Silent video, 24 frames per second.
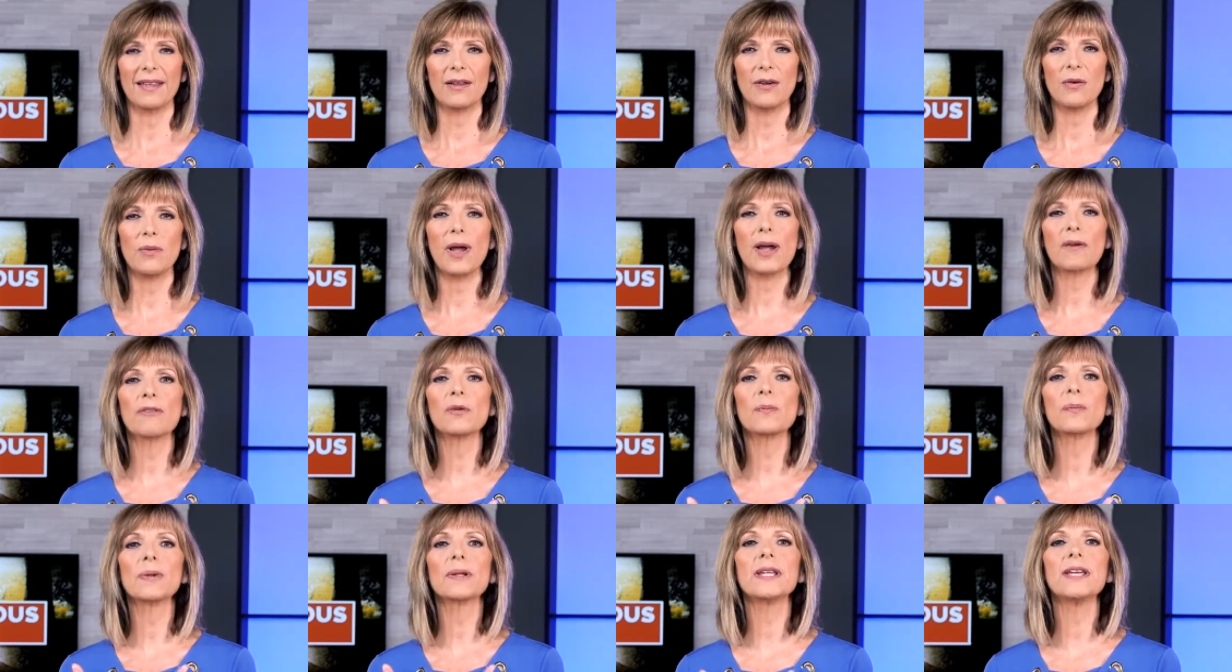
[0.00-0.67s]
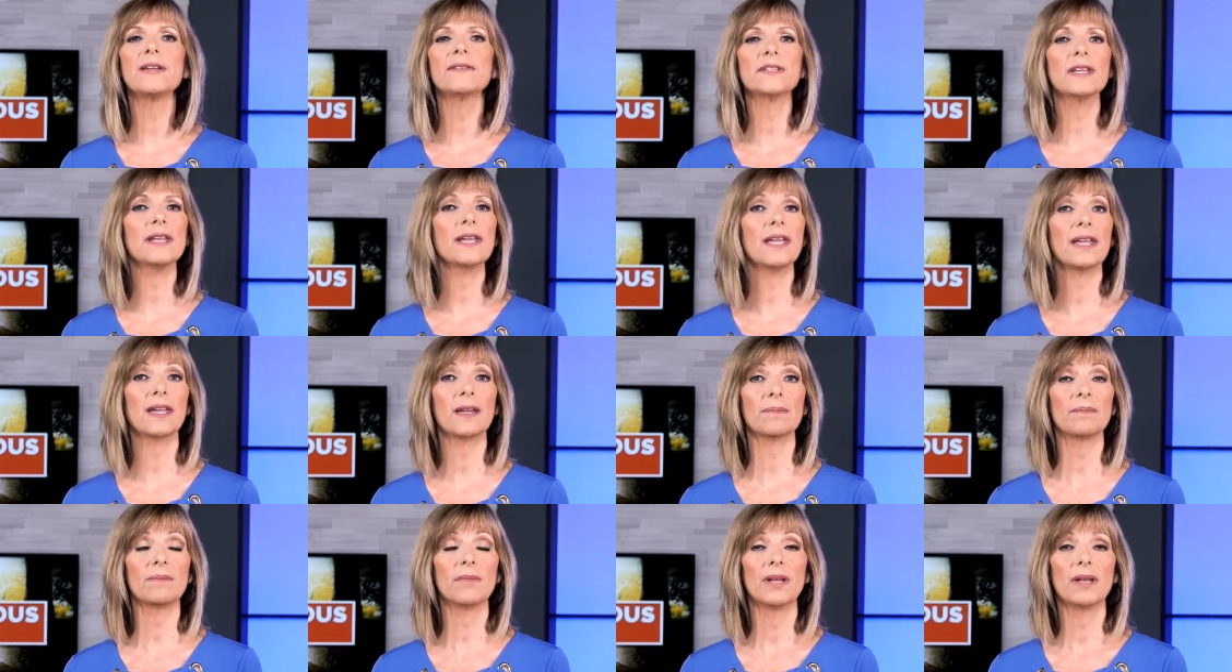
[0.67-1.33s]
whoever believes in
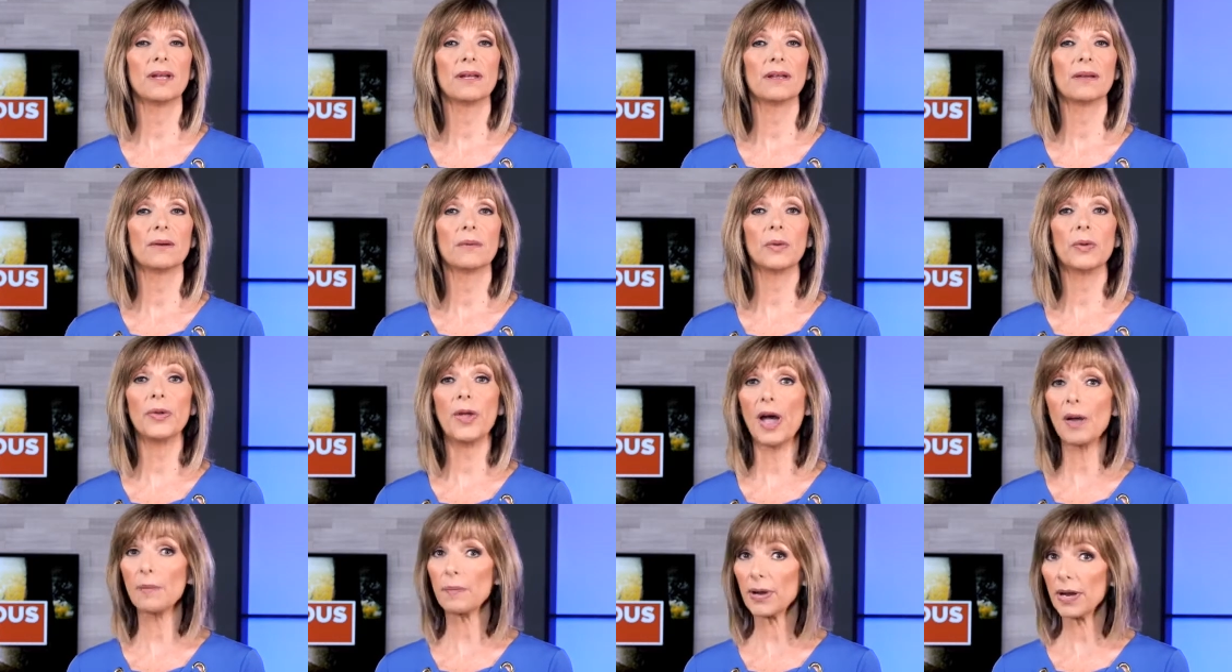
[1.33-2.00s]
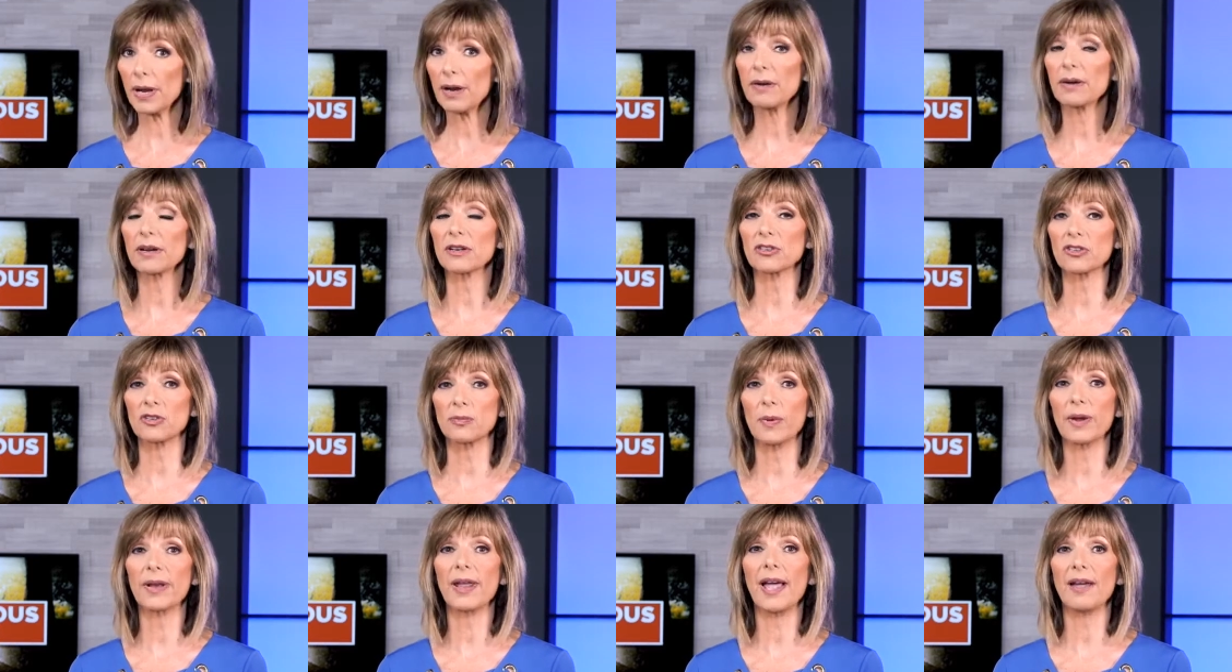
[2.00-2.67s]
him will not
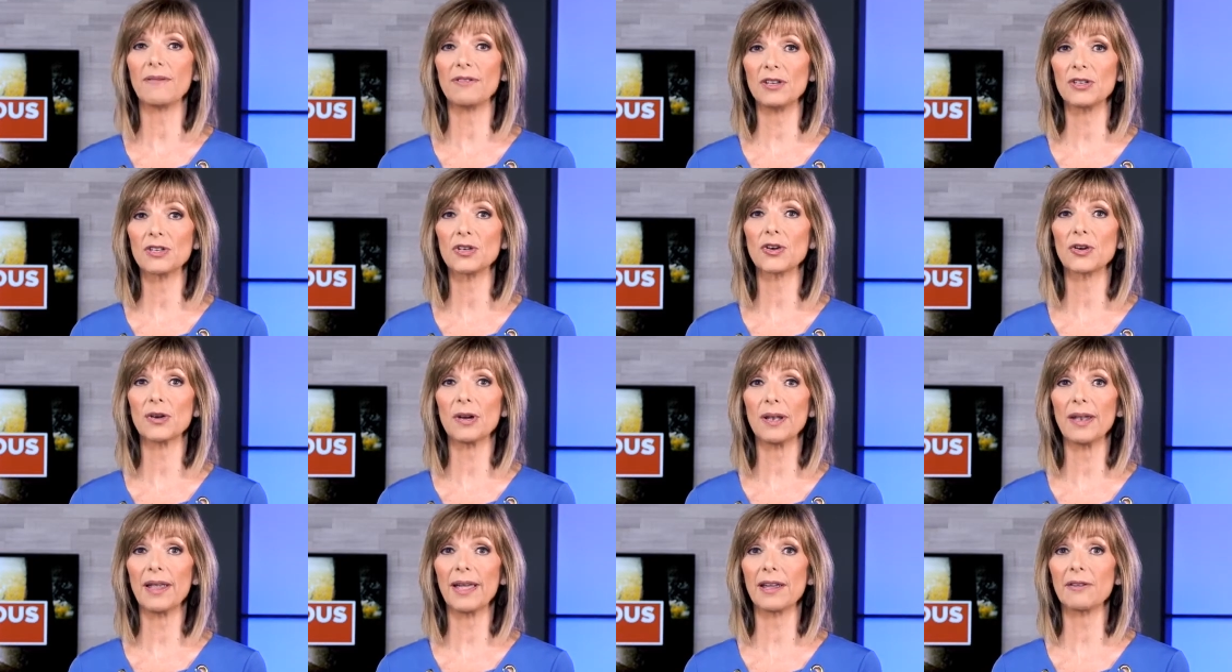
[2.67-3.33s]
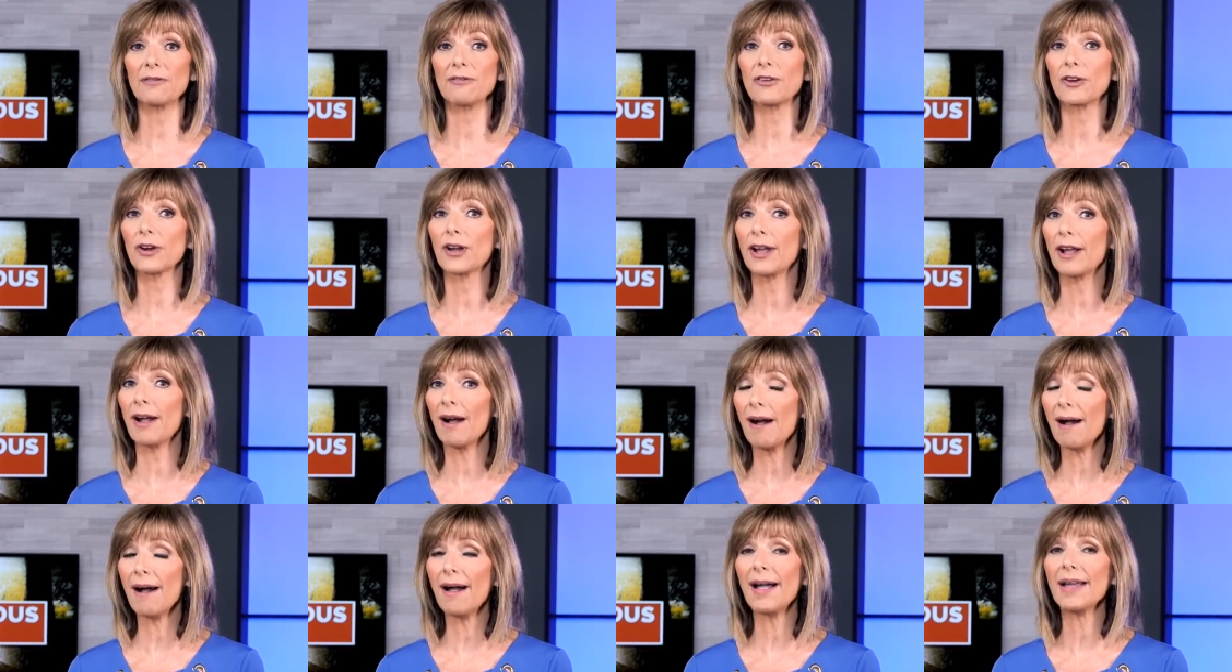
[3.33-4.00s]
perish but have eternal life, for
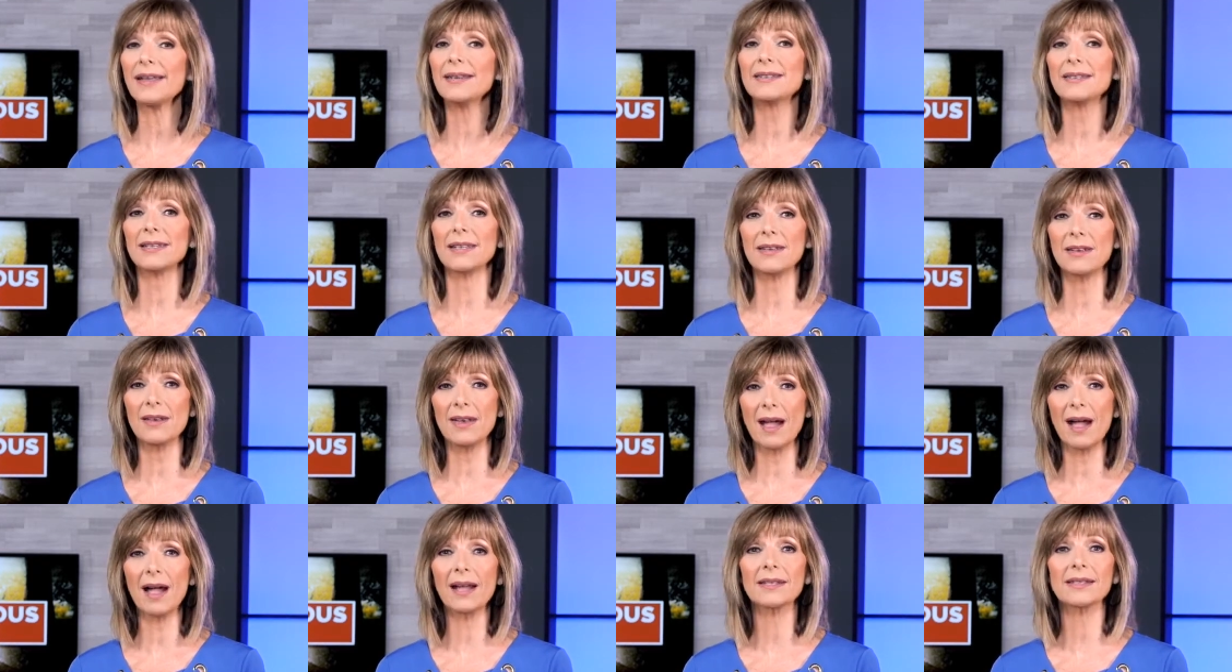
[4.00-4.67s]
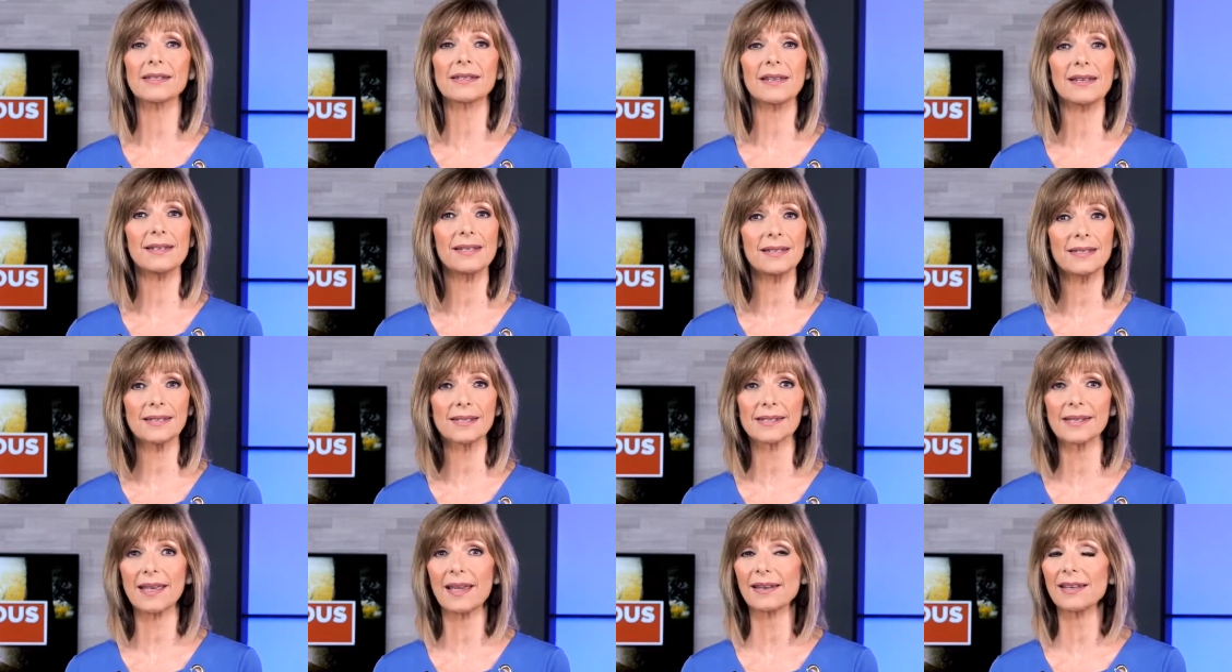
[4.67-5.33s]
God did not send his
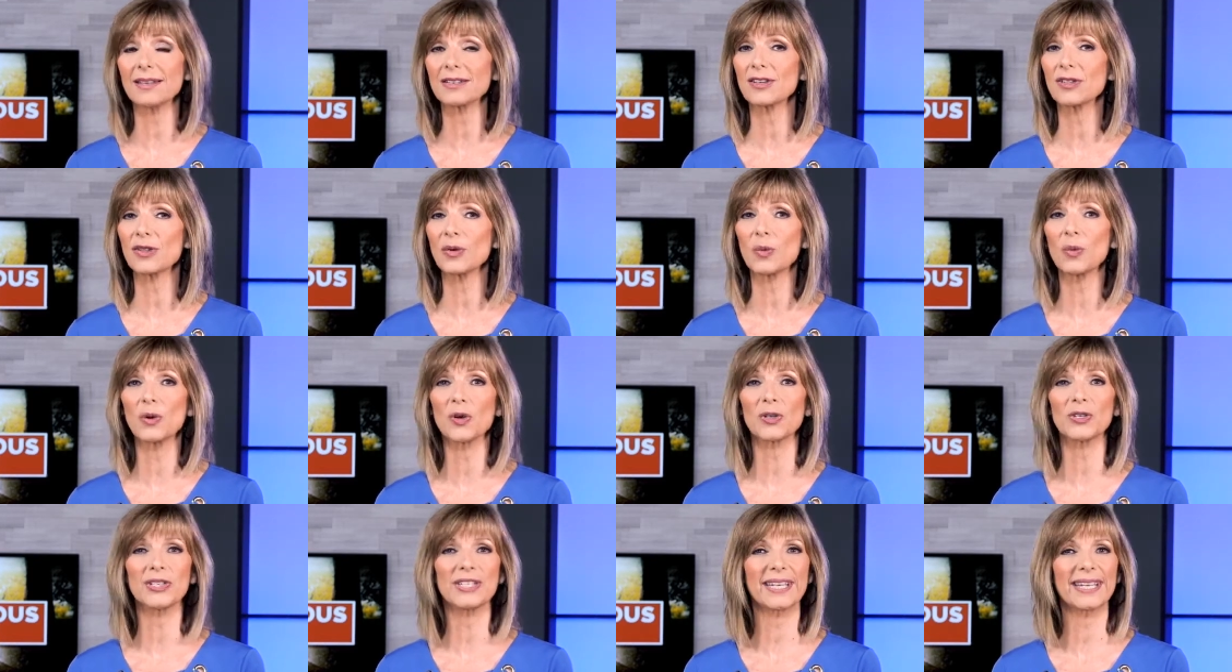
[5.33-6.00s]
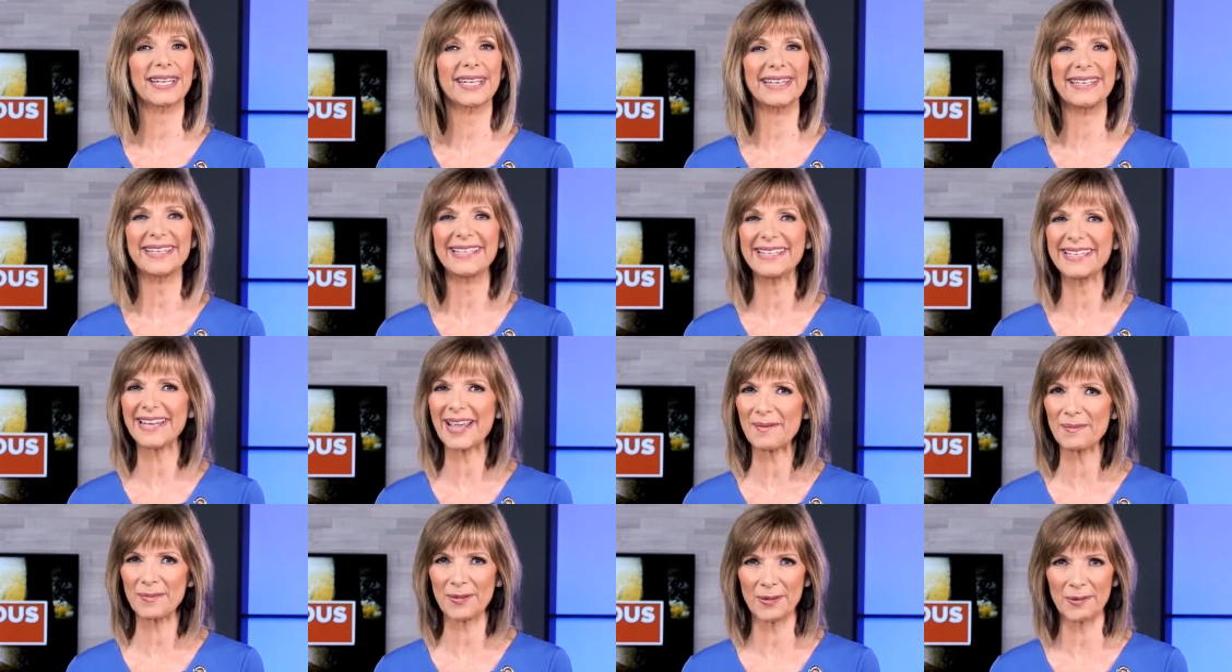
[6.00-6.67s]
son into the world to
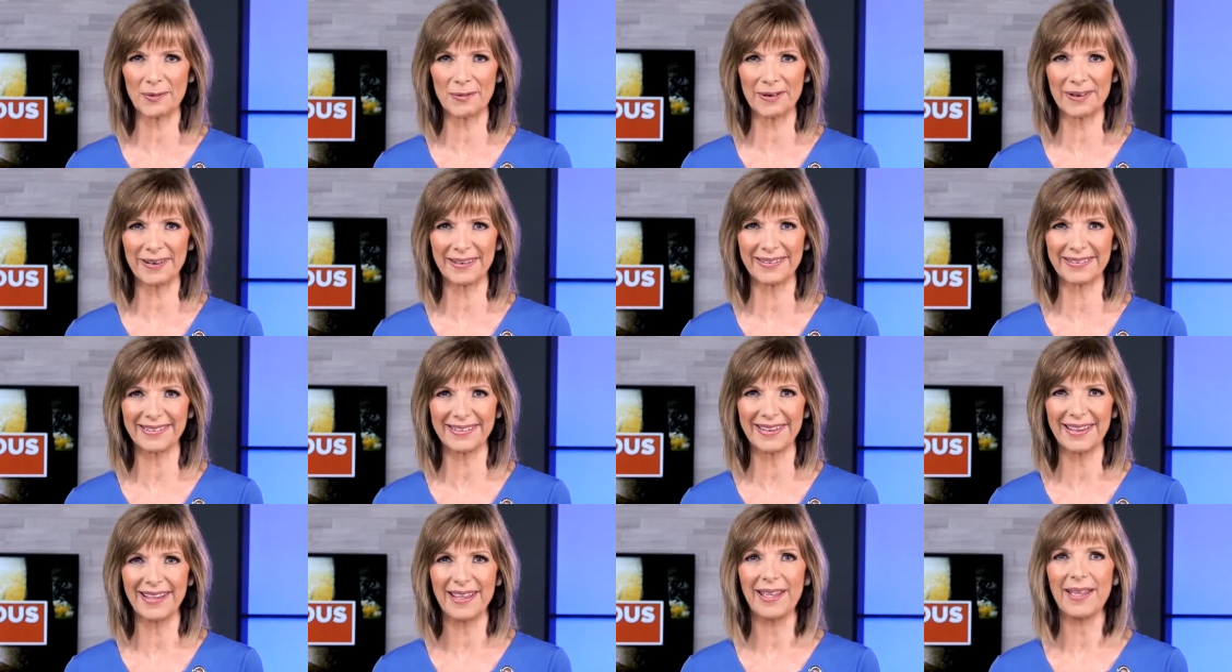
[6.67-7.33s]
condemn the world,